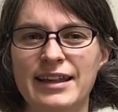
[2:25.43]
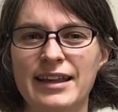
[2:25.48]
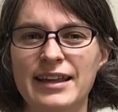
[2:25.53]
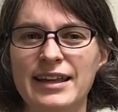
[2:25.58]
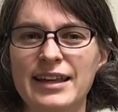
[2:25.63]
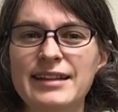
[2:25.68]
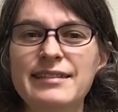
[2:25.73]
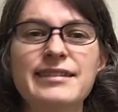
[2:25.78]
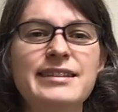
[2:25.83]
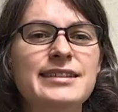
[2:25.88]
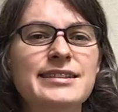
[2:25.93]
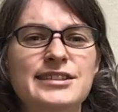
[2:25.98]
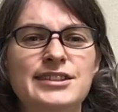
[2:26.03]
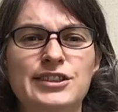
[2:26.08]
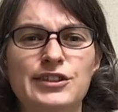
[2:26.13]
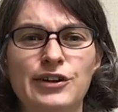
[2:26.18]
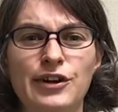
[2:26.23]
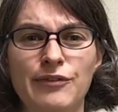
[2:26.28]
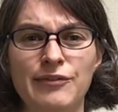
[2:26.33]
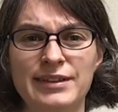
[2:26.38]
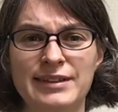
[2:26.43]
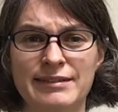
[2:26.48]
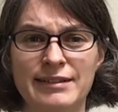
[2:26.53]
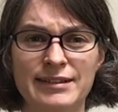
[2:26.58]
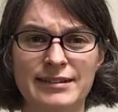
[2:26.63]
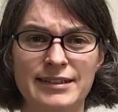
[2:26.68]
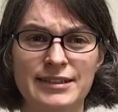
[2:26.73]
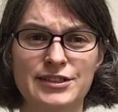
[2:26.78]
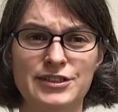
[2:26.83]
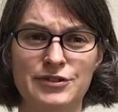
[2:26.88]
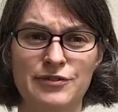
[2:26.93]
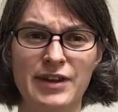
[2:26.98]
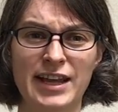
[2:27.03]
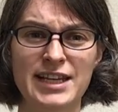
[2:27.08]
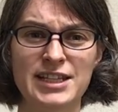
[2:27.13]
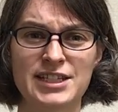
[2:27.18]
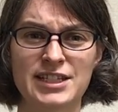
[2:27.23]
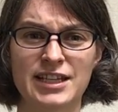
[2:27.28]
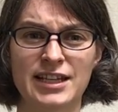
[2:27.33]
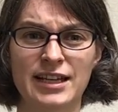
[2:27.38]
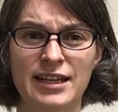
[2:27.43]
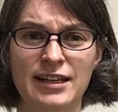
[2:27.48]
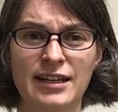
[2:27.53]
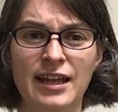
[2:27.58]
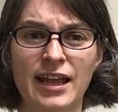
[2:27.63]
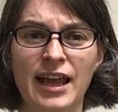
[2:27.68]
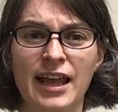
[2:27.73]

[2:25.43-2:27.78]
insecure with the situation,